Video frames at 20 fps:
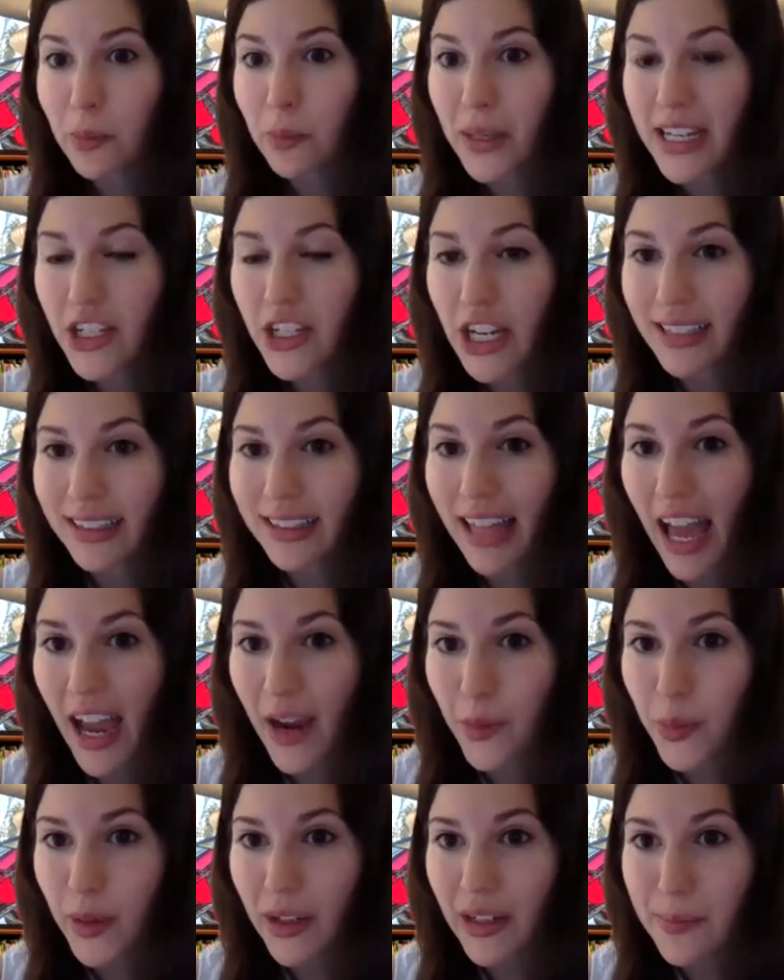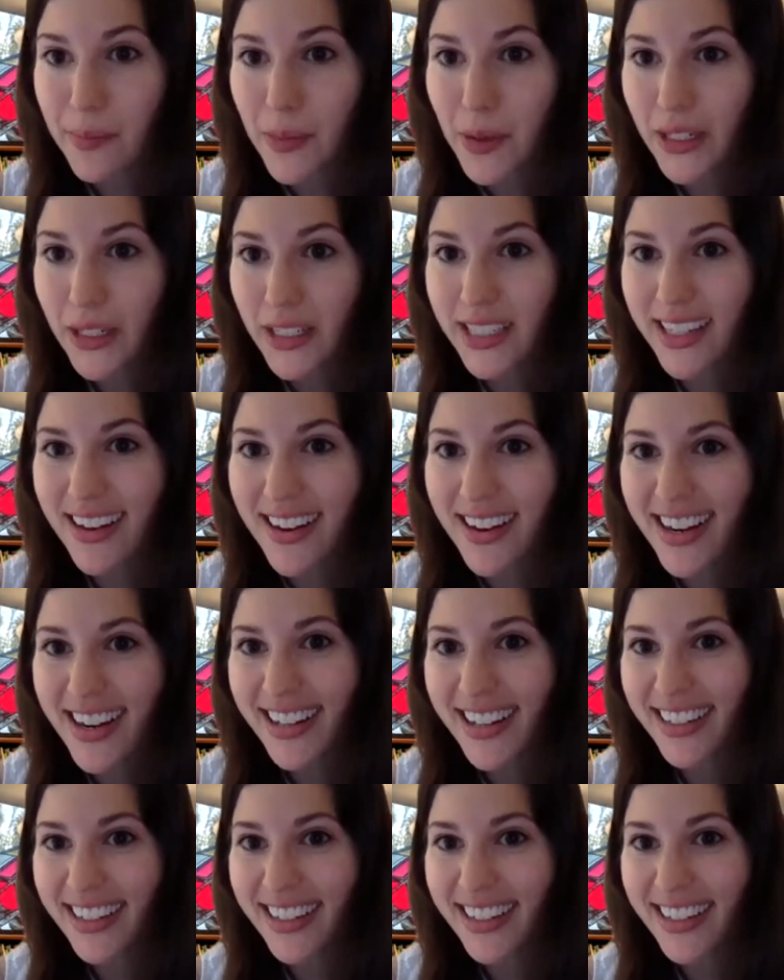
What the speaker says: PJ Library books are?